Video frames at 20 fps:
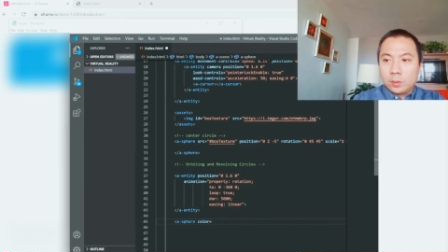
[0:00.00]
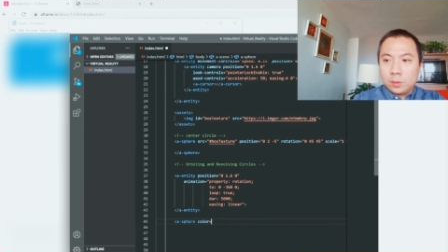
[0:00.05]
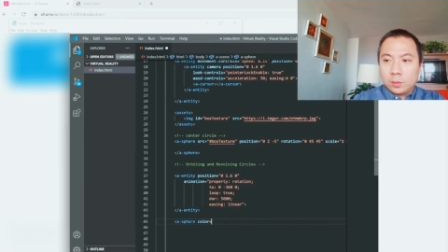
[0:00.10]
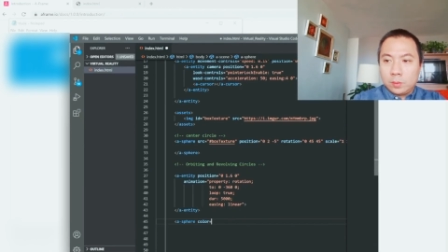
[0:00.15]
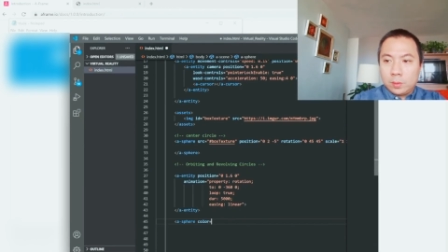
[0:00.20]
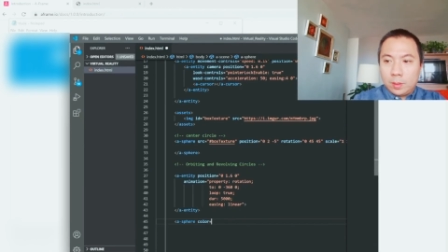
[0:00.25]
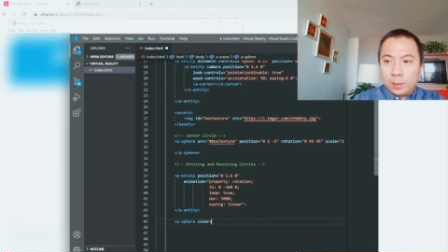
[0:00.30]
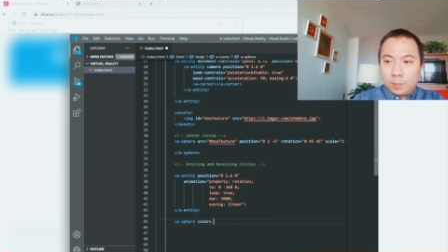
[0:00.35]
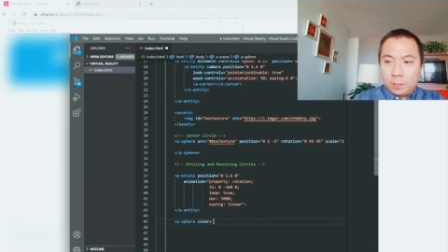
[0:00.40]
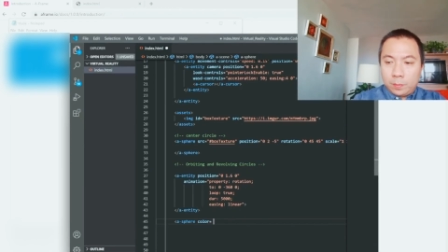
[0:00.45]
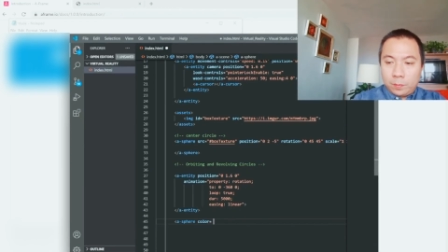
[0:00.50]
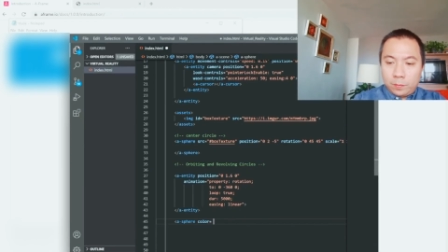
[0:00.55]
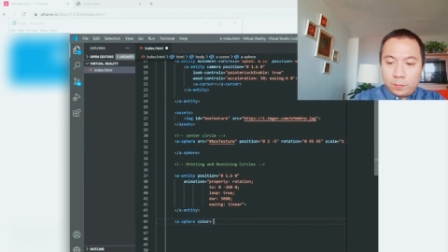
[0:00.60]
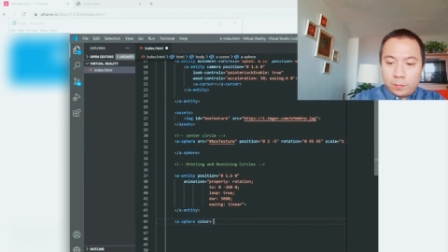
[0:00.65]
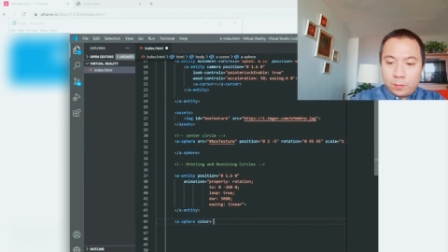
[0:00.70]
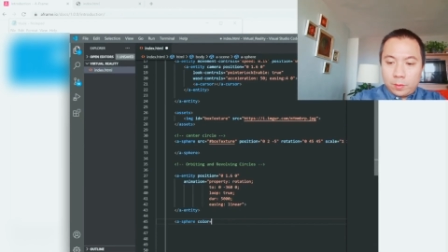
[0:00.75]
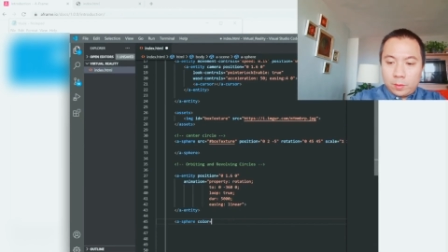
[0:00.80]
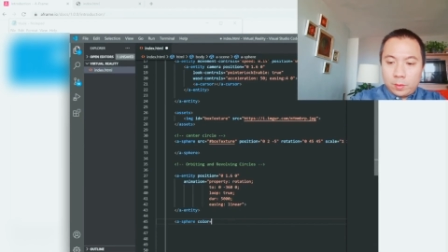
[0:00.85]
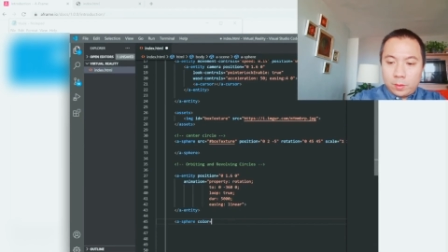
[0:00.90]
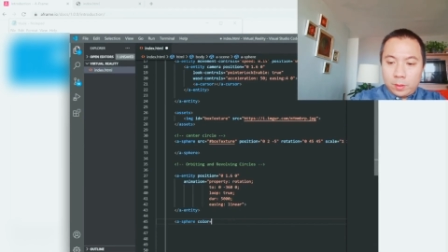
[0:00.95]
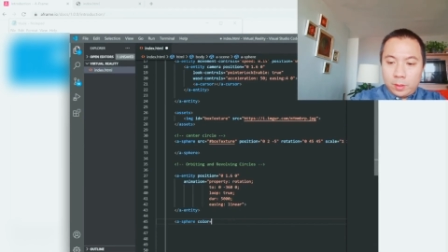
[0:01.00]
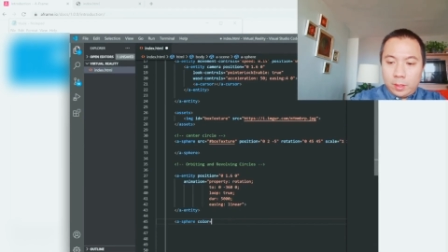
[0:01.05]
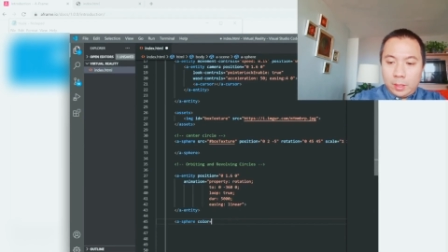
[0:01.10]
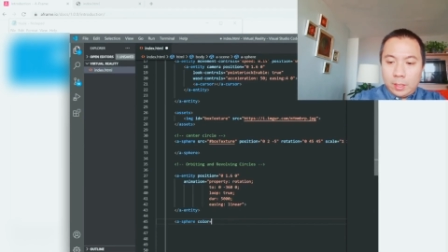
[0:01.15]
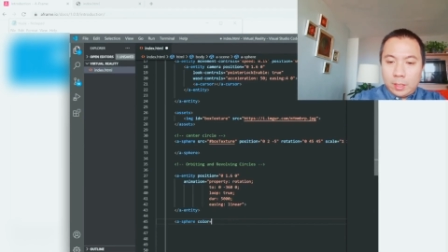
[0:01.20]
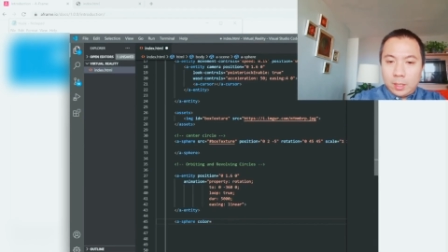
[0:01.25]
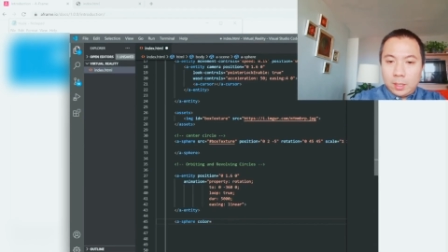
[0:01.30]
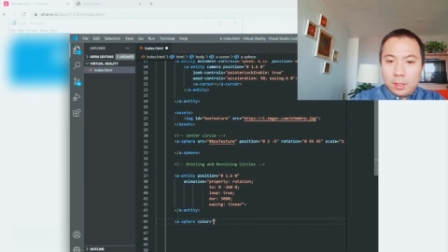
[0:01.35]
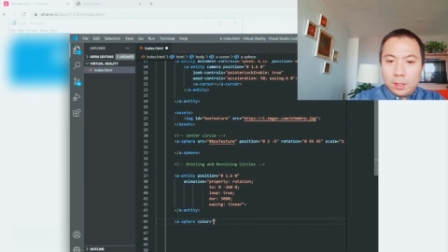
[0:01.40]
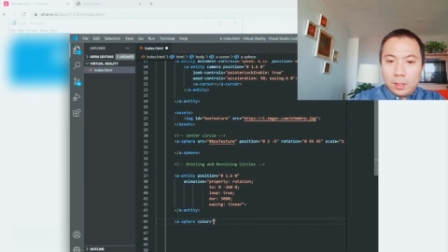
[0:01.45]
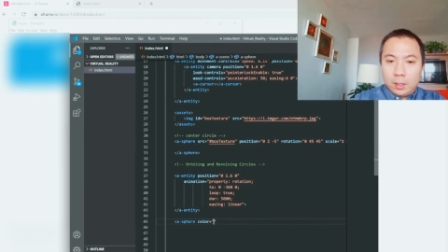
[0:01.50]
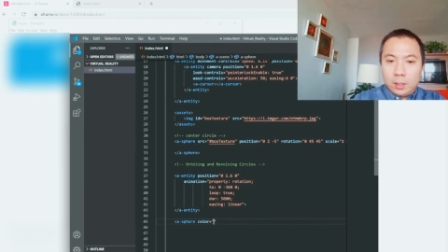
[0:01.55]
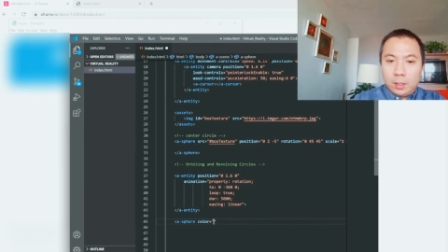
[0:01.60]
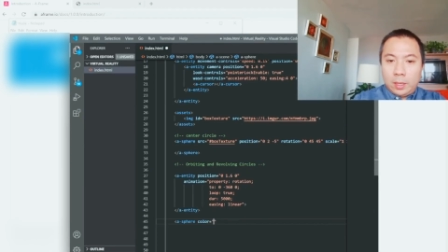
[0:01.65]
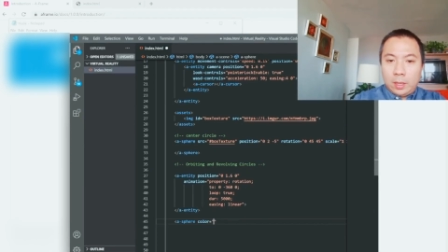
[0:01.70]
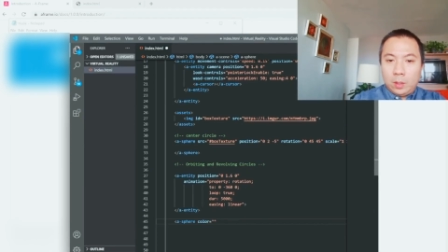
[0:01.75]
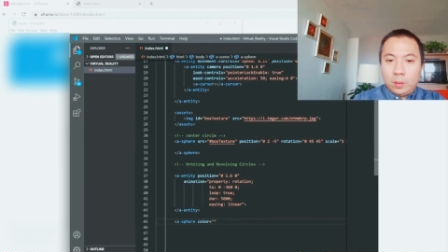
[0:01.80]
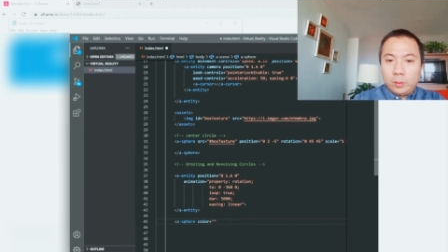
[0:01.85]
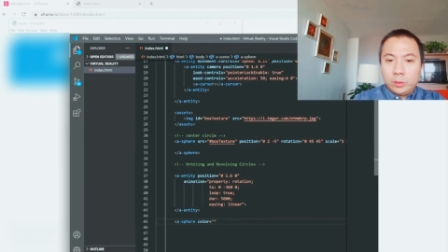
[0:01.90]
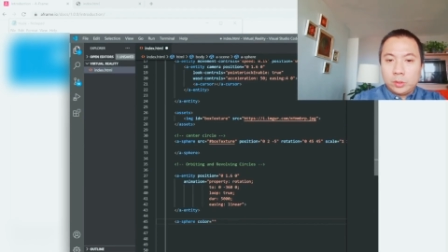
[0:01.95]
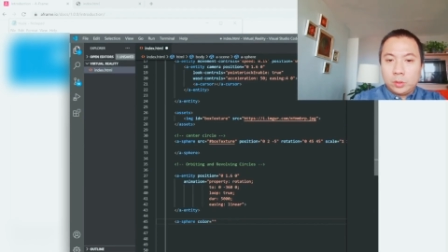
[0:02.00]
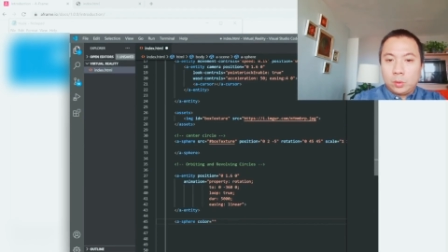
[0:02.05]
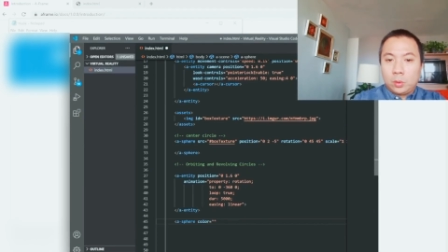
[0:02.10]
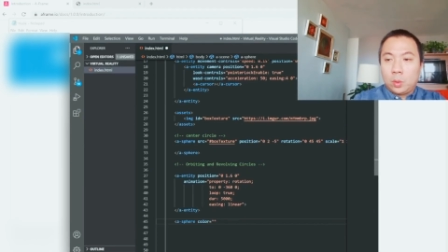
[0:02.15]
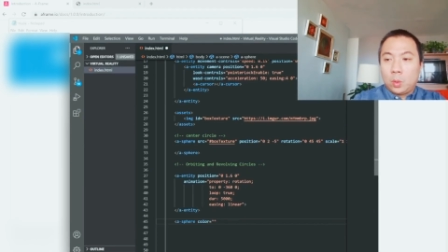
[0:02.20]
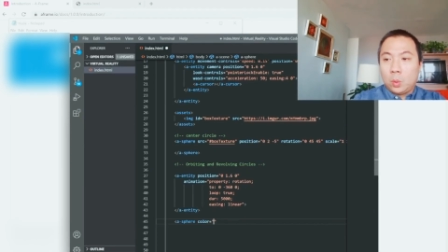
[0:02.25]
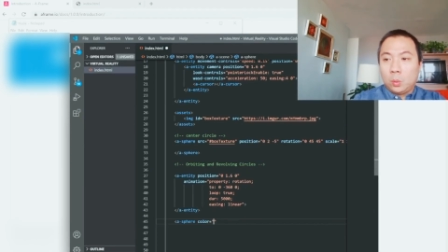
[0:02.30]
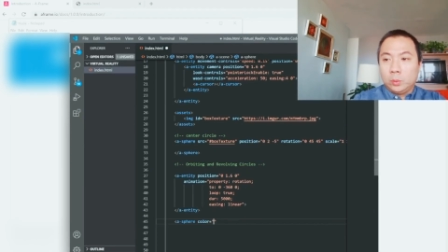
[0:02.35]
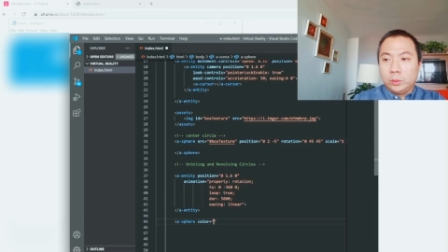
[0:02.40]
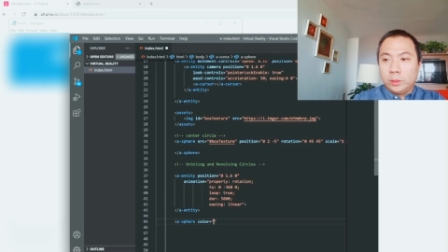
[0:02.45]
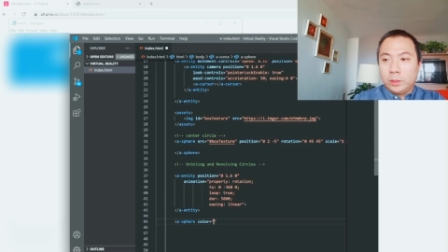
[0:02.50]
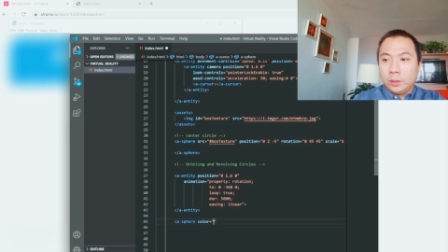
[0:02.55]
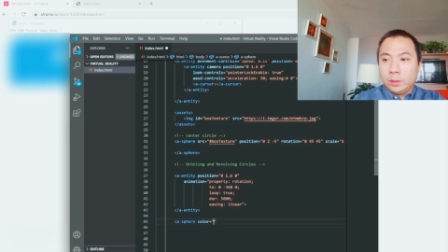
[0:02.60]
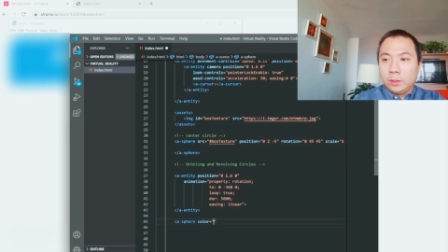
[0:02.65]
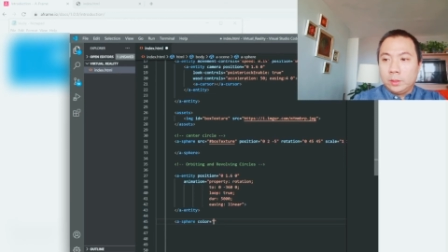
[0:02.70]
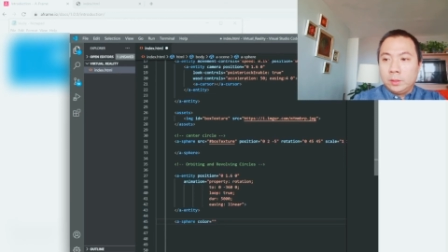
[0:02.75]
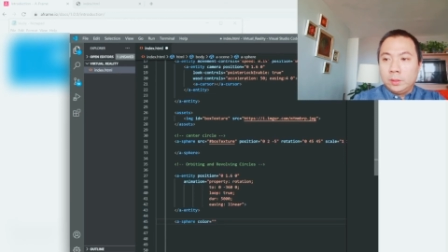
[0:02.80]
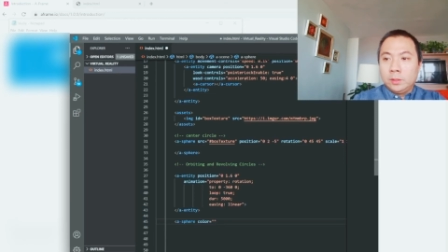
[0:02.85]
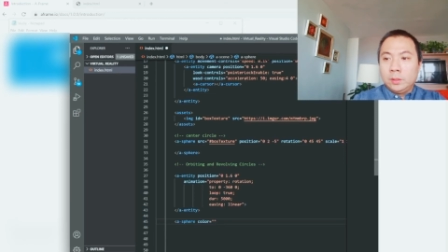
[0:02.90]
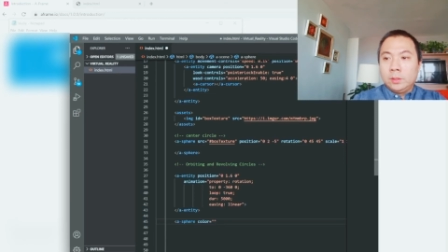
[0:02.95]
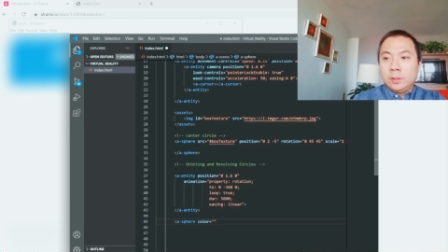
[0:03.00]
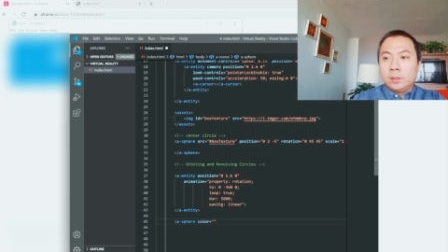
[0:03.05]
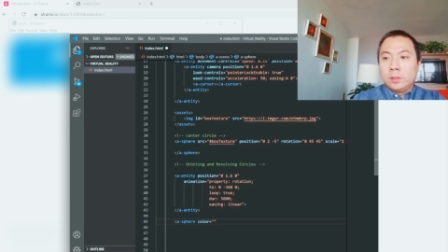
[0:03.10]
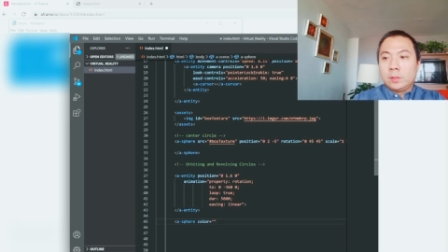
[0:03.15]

So I prefer yellowish or golden.